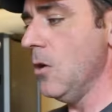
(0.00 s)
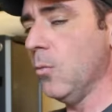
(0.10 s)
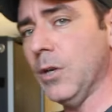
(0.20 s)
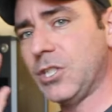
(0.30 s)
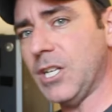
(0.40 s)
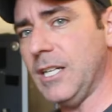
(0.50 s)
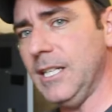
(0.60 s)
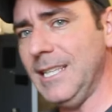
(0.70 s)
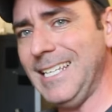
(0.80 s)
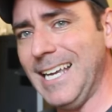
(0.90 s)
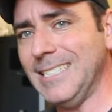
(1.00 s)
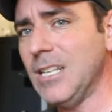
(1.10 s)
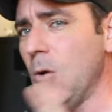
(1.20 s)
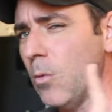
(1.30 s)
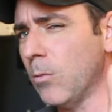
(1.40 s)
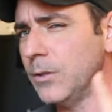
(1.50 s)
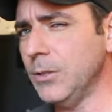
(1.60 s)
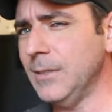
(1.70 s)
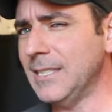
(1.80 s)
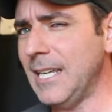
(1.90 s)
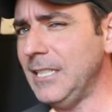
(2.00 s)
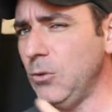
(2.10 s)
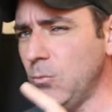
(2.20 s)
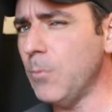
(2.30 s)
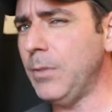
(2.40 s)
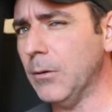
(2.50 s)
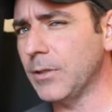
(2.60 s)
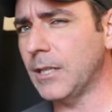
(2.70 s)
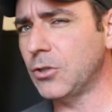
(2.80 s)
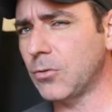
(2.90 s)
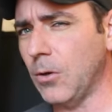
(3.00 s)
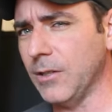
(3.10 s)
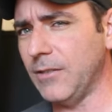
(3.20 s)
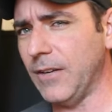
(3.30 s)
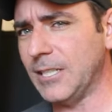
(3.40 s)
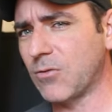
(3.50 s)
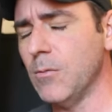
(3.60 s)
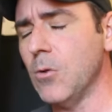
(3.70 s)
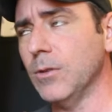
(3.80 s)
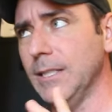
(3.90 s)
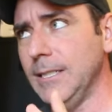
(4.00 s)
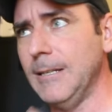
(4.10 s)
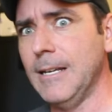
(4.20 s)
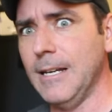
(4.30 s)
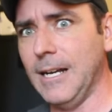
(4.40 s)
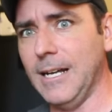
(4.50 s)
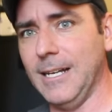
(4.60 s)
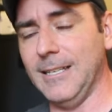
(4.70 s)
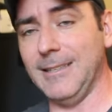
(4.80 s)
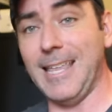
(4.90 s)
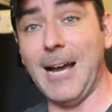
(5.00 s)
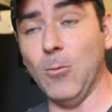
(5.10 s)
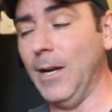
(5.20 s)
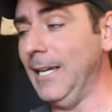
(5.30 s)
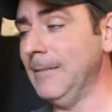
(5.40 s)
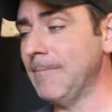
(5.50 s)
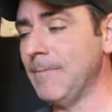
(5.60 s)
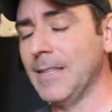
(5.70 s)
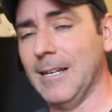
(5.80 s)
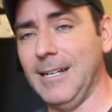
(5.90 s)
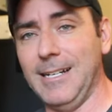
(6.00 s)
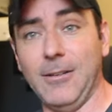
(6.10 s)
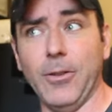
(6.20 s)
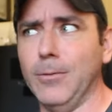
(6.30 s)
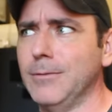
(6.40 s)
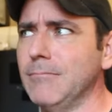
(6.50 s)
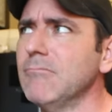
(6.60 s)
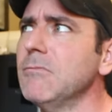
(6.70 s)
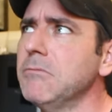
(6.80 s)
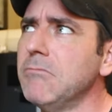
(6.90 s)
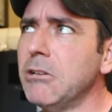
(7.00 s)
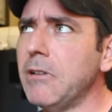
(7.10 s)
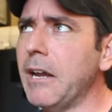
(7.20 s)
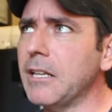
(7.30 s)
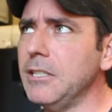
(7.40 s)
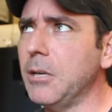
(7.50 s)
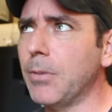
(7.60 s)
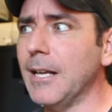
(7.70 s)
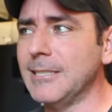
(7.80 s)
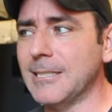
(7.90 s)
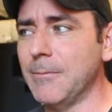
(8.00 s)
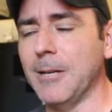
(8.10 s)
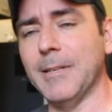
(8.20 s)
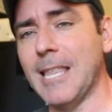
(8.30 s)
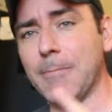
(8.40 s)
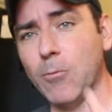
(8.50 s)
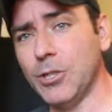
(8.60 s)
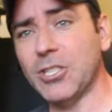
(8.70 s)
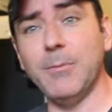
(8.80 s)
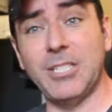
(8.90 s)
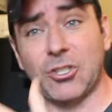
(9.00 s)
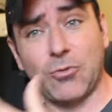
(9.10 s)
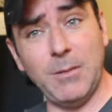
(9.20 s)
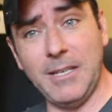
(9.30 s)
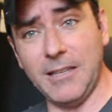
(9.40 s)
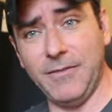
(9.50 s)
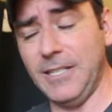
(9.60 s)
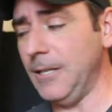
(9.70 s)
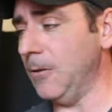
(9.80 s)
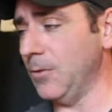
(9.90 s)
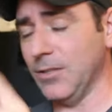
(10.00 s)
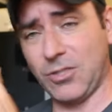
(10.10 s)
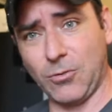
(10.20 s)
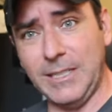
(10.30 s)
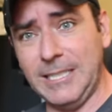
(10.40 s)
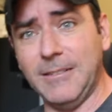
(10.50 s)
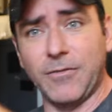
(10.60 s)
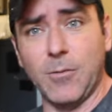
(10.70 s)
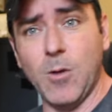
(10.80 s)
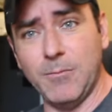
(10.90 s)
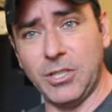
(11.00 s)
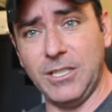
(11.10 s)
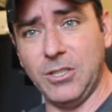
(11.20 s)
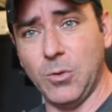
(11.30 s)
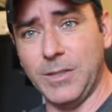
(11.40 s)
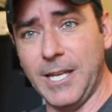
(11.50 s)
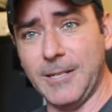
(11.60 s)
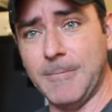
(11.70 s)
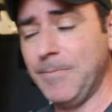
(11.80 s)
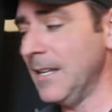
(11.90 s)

which in the end, what we're doing today, you won't be able to control the device remotely that way, although theoretically, you could probably set something up like that, but we're just going to be streaming the video, the screen, from one machine to another.